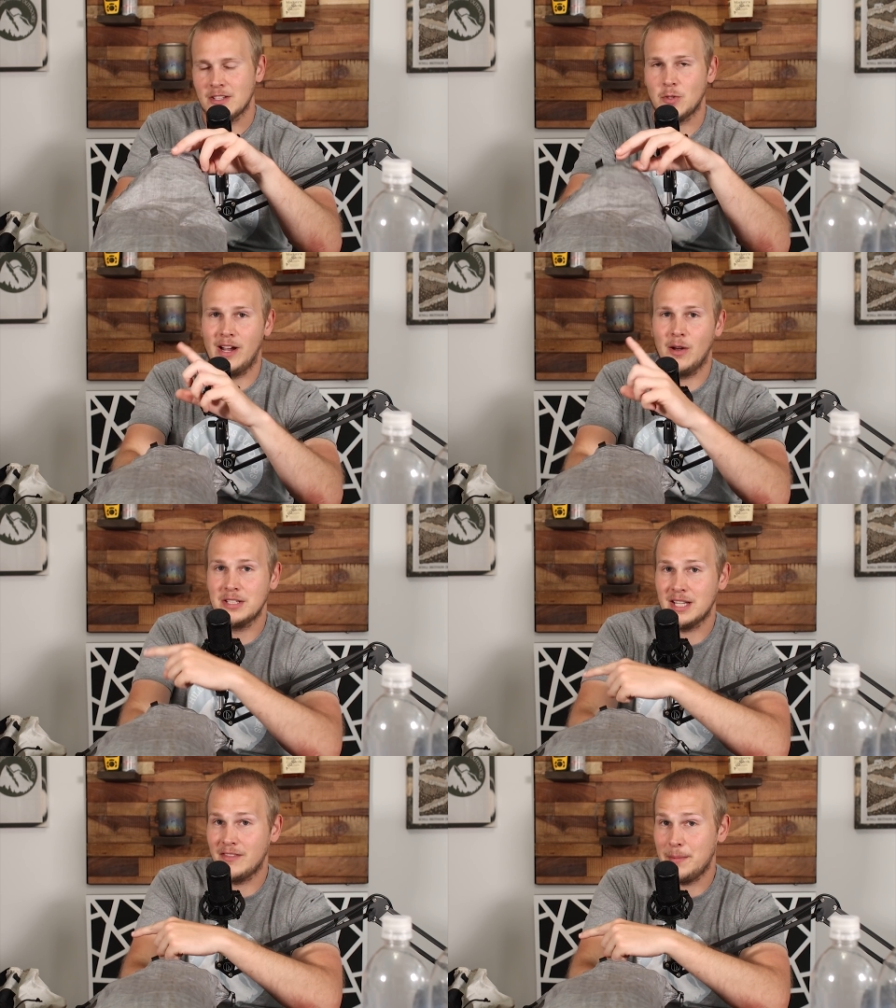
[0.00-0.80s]
So I
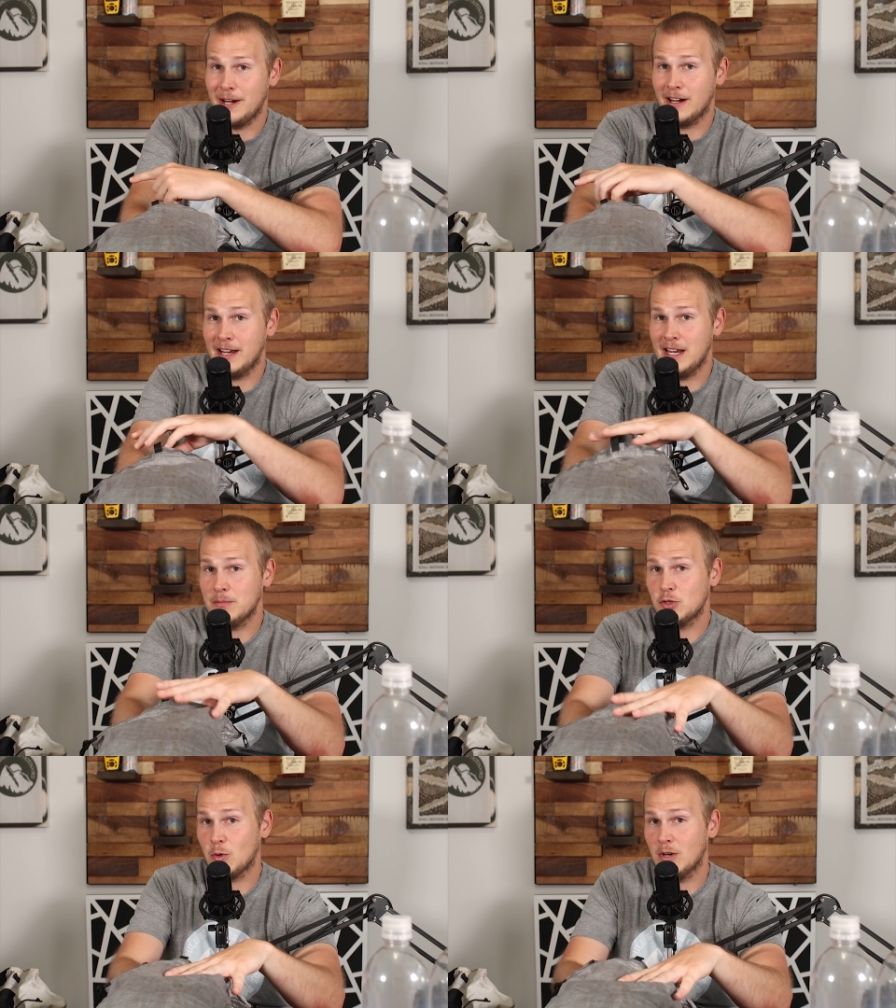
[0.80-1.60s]
always have a pair of
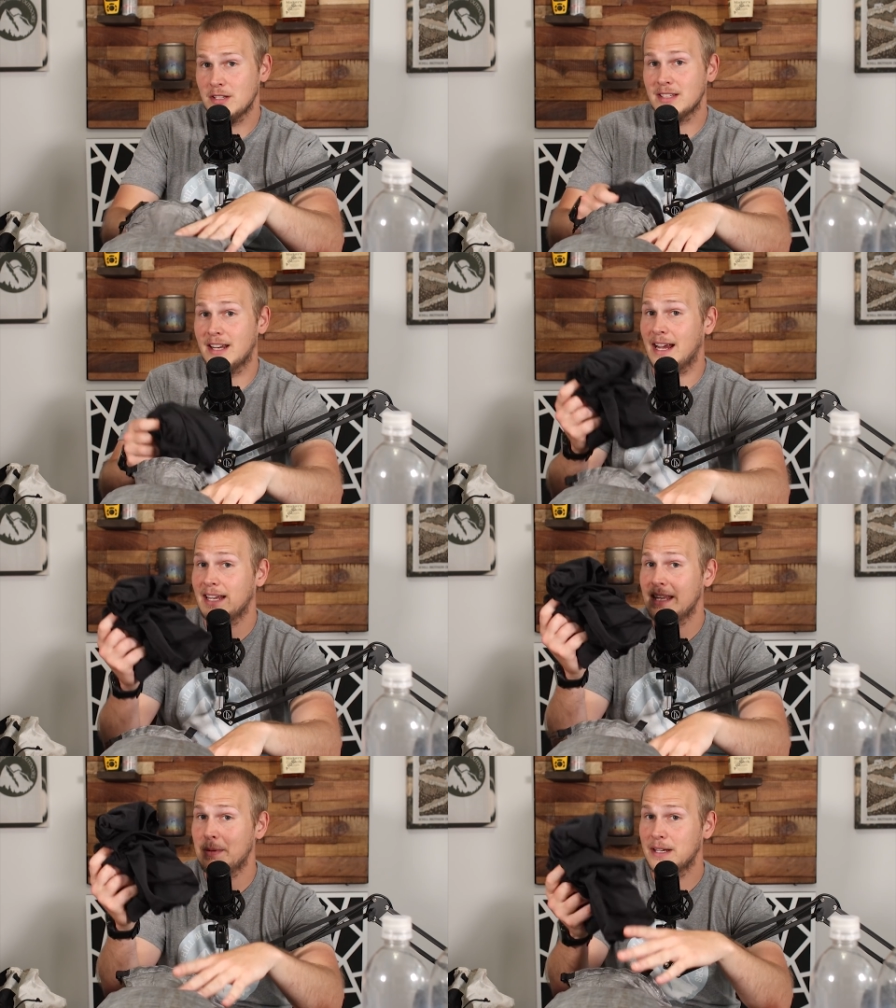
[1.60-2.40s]
camp shorts and
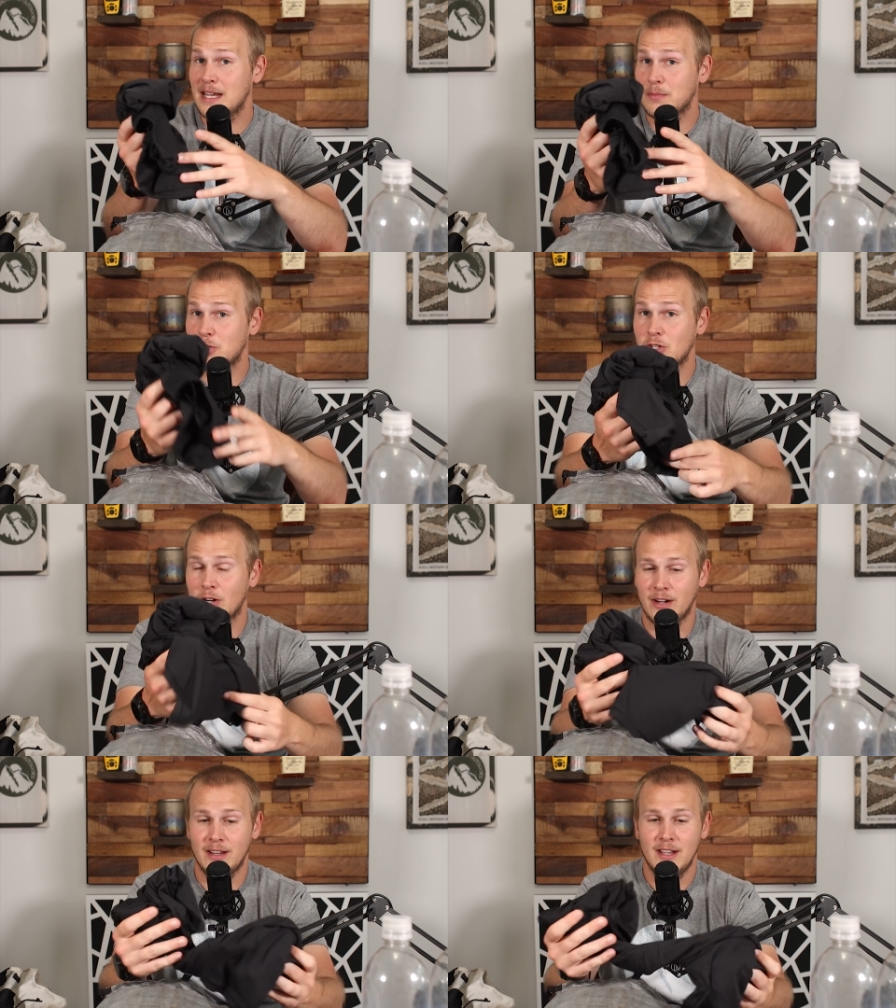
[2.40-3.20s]
I keep a camp
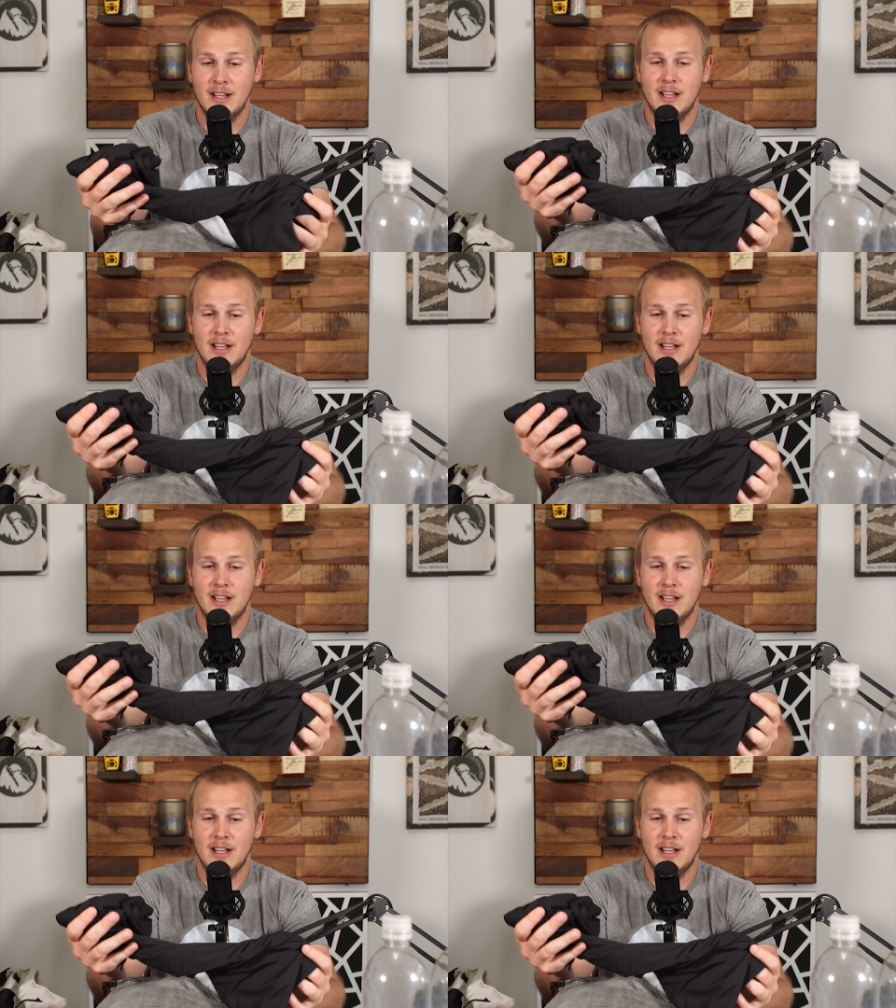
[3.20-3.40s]
shirt.